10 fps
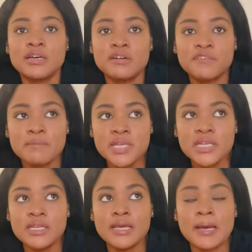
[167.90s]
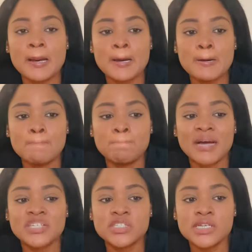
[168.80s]
For me, um,
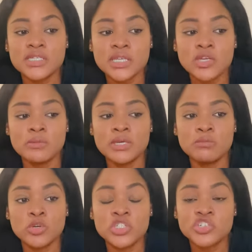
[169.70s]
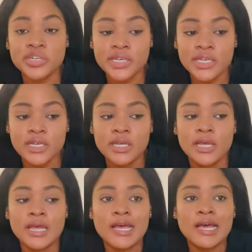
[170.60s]
I just think it's a little bit more tricky
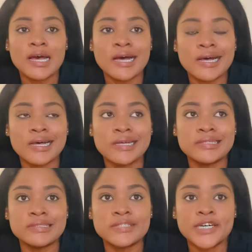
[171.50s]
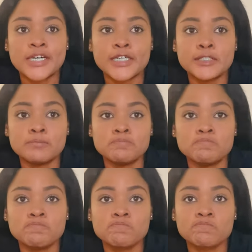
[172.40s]
and um,